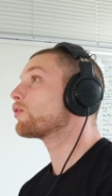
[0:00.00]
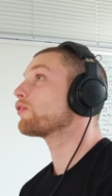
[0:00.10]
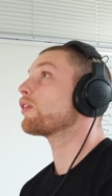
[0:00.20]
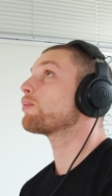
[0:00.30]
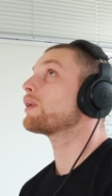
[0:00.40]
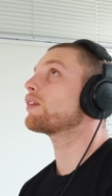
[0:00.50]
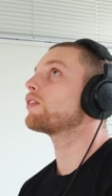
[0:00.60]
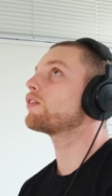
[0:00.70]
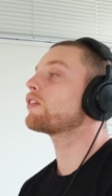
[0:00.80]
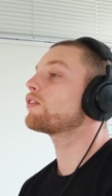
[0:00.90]
from
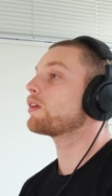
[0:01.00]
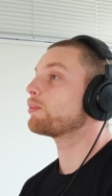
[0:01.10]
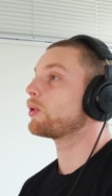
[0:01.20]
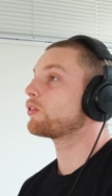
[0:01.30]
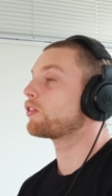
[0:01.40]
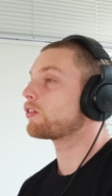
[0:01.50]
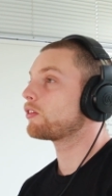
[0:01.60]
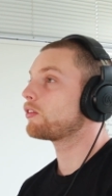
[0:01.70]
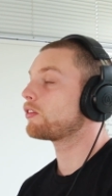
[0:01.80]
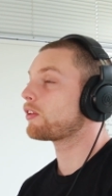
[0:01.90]
existing
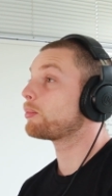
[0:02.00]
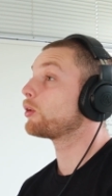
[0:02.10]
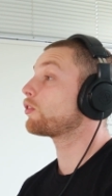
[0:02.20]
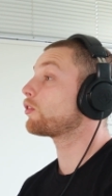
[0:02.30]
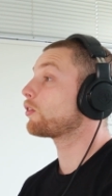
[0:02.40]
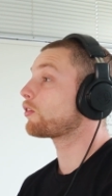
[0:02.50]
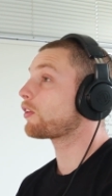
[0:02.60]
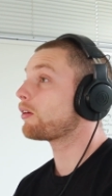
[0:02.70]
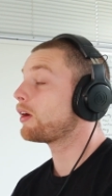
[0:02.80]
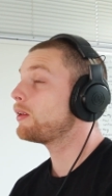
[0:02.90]
purchasers. Is
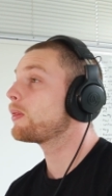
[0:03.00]
that right?